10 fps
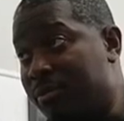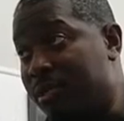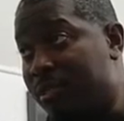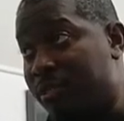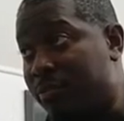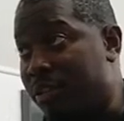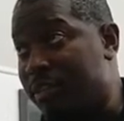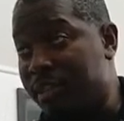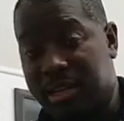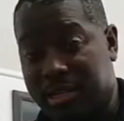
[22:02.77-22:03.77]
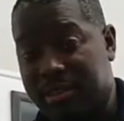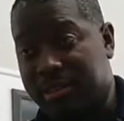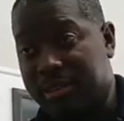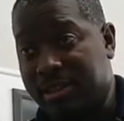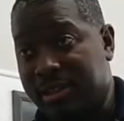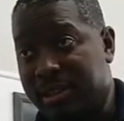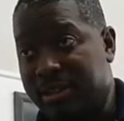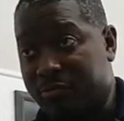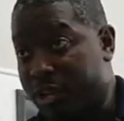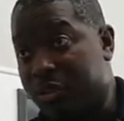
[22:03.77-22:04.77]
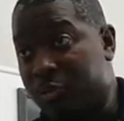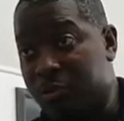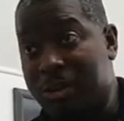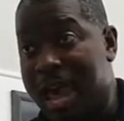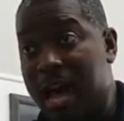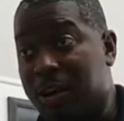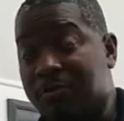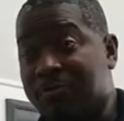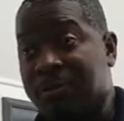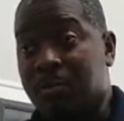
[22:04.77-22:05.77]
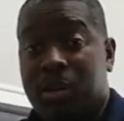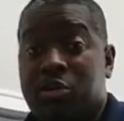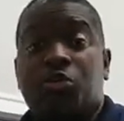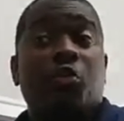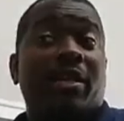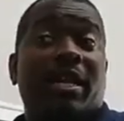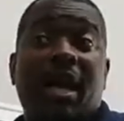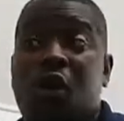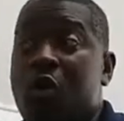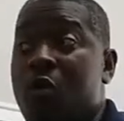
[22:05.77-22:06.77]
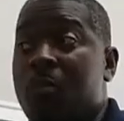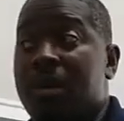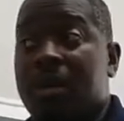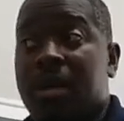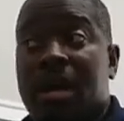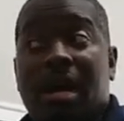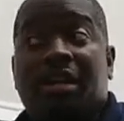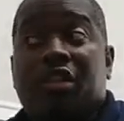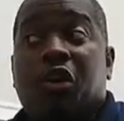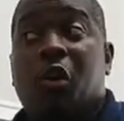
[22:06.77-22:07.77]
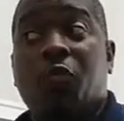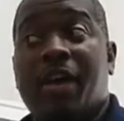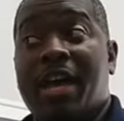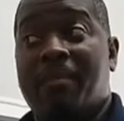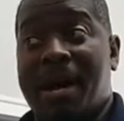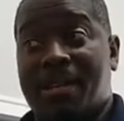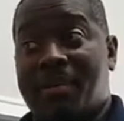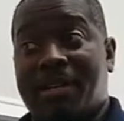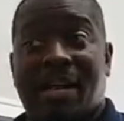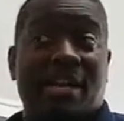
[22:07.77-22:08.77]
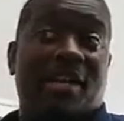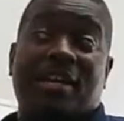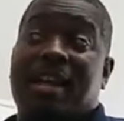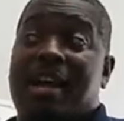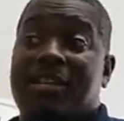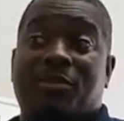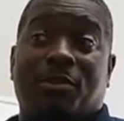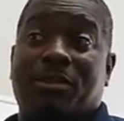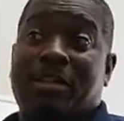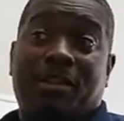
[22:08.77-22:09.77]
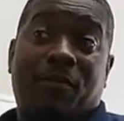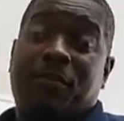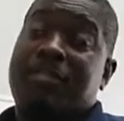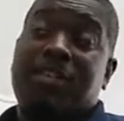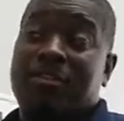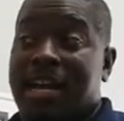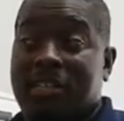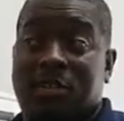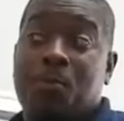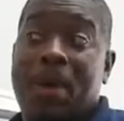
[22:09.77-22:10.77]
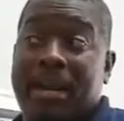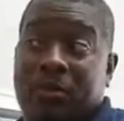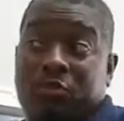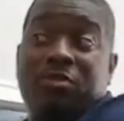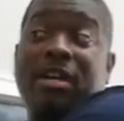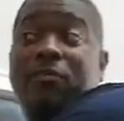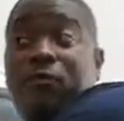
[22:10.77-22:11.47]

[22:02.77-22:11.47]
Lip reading: It's your real estate. It's rental. Now, where you're doing it at home, and your overhead might have been the $800 or $1,500 that you pay in rent